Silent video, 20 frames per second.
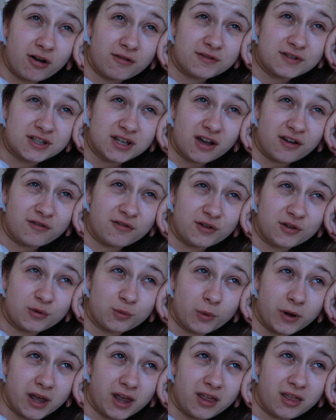I've
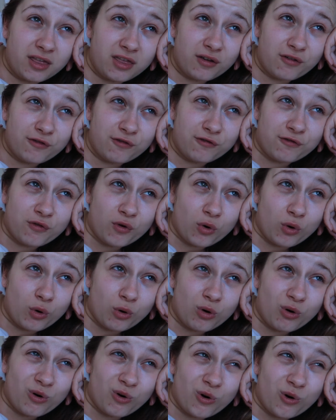suffered with
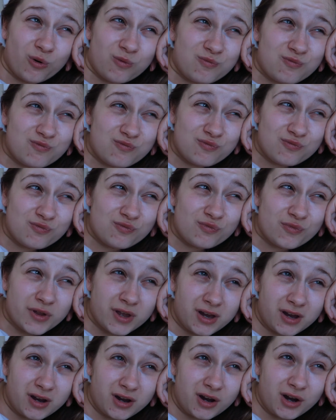for,
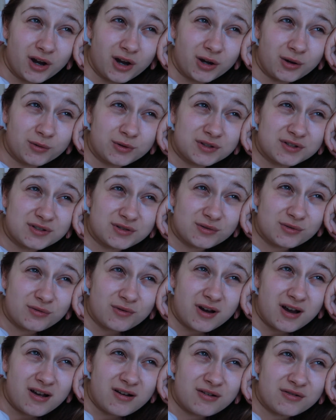I was
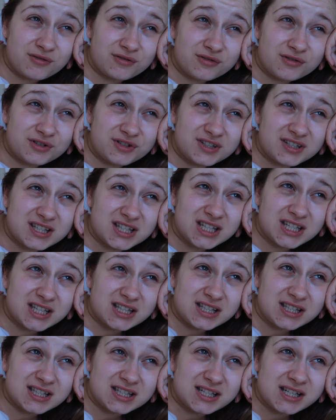around
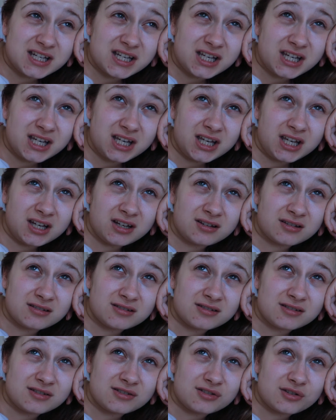
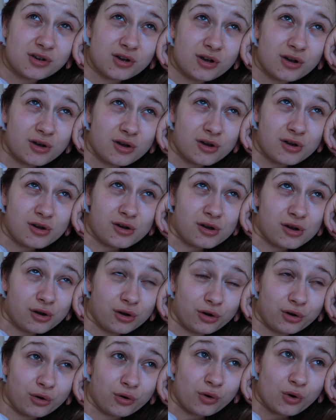16,
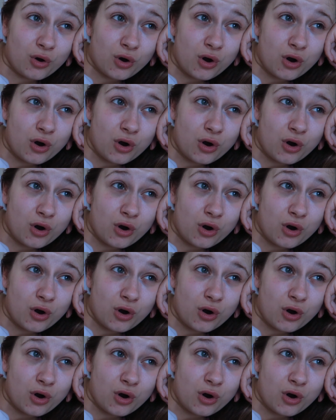so